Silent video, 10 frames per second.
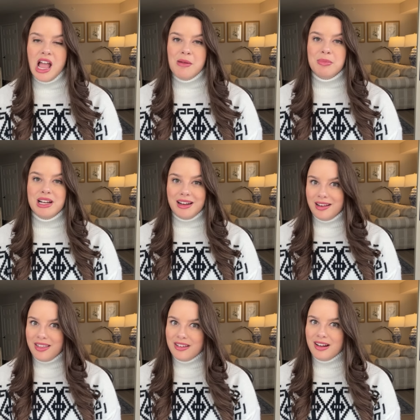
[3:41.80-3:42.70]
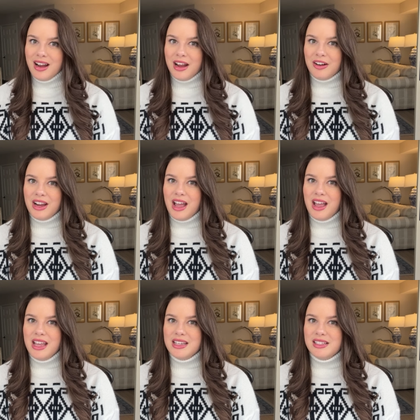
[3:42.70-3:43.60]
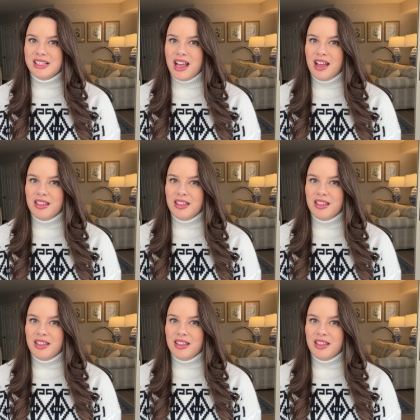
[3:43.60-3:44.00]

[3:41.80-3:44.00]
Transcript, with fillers: But another area is uh,